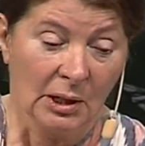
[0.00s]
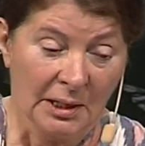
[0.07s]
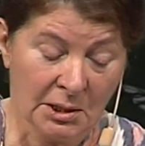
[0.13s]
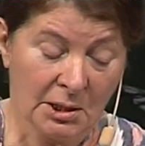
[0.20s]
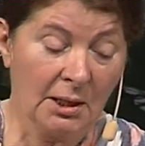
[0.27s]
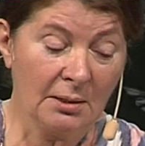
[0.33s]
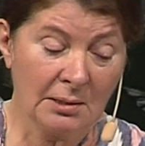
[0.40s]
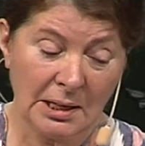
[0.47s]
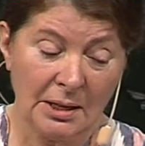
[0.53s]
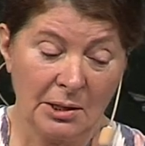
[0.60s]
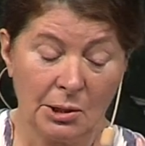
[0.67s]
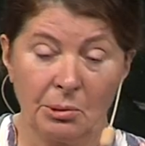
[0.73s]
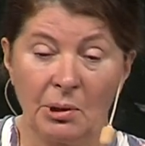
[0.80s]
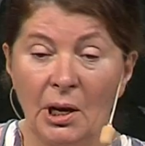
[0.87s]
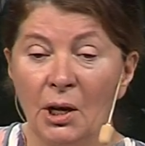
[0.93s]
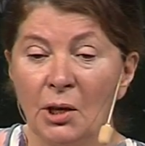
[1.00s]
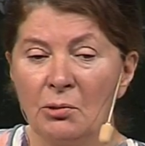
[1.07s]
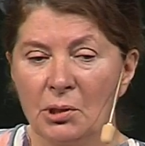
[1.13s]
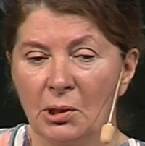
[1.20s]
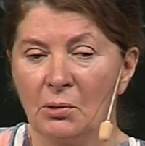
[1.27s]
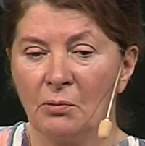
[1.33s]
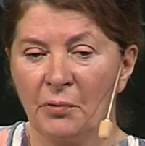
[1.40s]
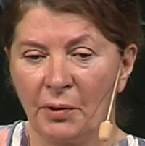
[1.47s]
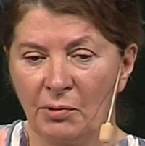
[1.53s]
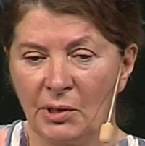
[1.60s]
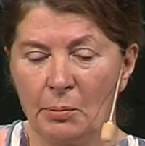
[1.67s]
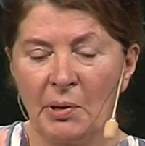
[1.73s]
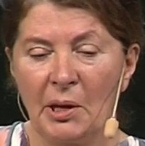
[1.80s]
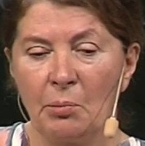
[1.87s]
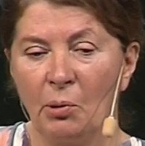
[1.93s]
It turned out there are
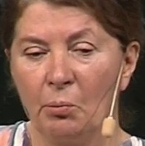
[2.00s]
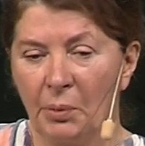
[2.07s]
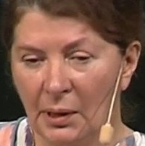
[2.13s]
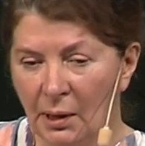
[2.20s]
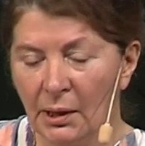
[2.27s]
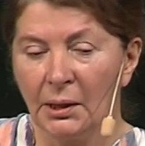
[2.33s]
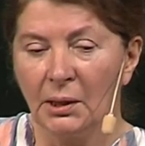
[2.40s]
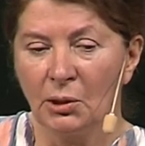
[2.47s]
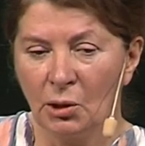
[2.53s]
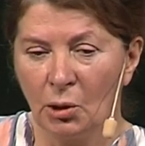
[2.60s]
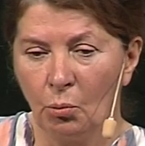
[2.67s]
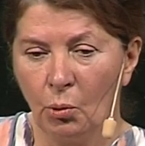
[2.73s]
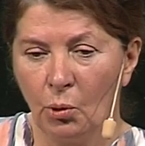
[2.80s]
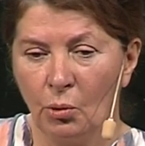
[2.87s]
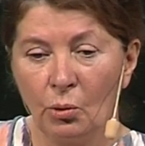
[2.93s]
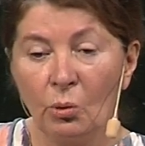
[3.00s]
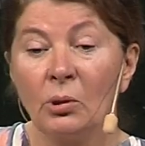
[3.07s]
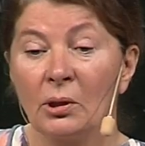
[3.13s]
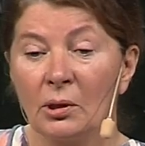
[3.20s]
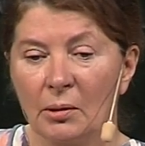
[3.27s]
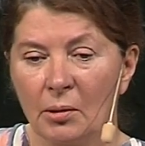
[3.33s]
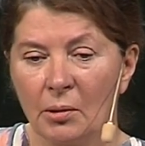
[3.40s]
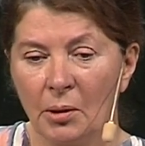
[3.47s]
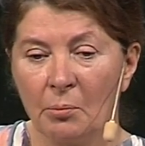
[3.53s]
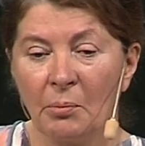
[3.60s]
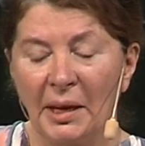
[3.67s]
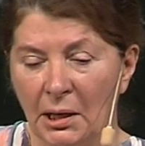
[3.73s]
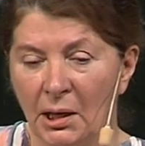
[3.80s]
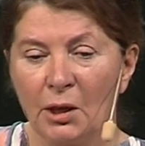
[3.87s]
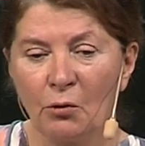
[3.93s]
150 people behind the wall
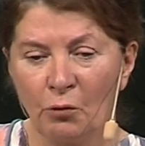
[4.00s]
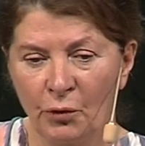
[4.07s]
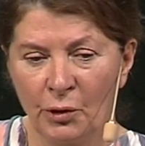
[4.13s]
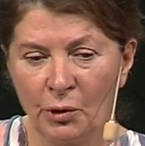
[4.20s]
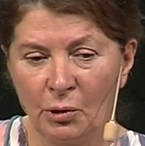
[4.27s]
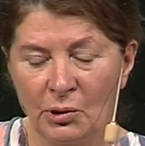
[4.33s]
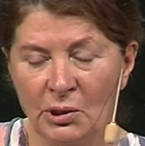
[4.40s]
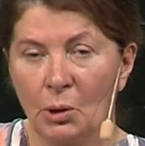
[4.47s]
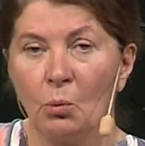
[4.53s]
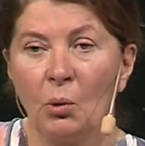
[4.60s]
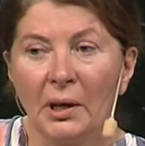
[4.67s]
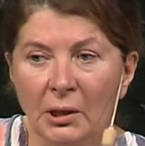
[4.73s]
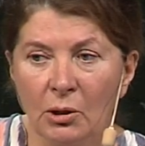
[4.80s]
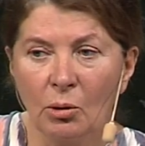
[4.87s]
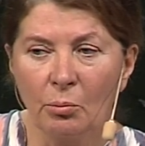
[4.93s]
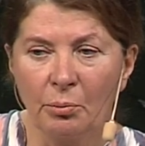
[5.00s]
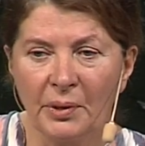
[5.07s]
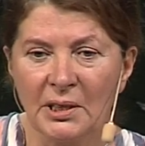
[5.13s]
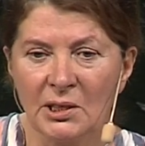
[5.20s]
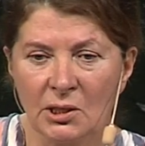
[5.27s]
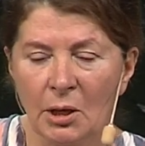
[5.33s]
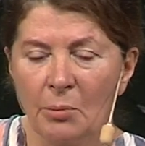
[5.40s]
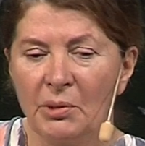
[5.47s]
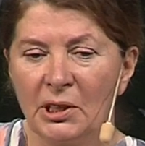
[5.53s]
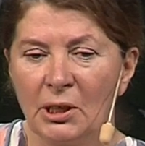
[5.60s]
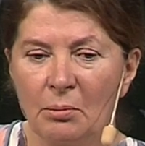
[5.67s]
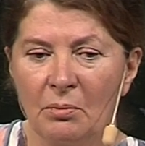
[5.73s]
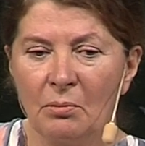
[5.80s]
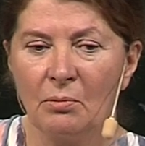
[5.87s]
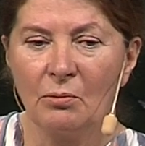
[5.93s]
making food. So why not bring some of
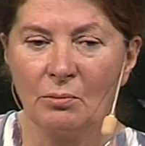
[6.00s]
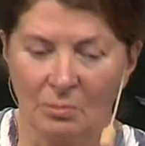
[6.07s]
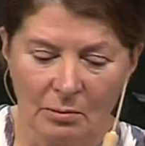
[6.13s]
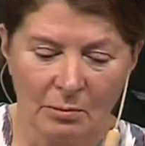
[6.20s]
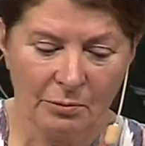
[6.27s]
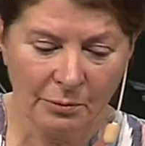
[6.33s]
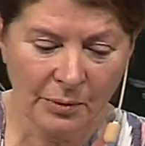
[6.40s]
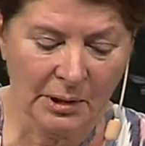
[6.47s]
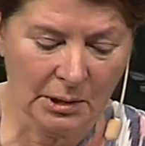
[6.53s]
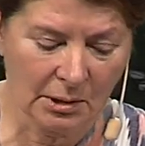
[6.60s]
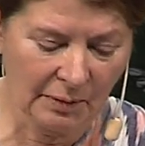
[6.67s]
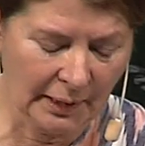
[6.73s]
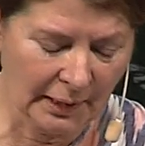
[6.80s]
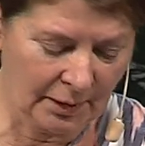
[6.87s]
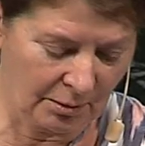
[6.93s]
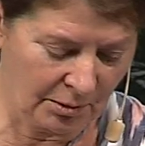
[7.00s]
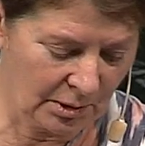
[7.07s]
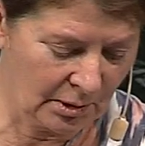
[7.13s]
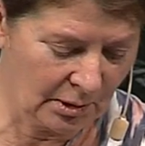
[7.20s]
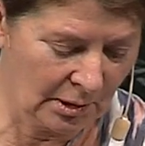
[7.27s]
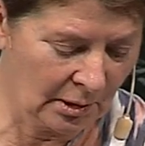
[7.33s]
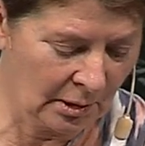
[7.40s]
them front of house?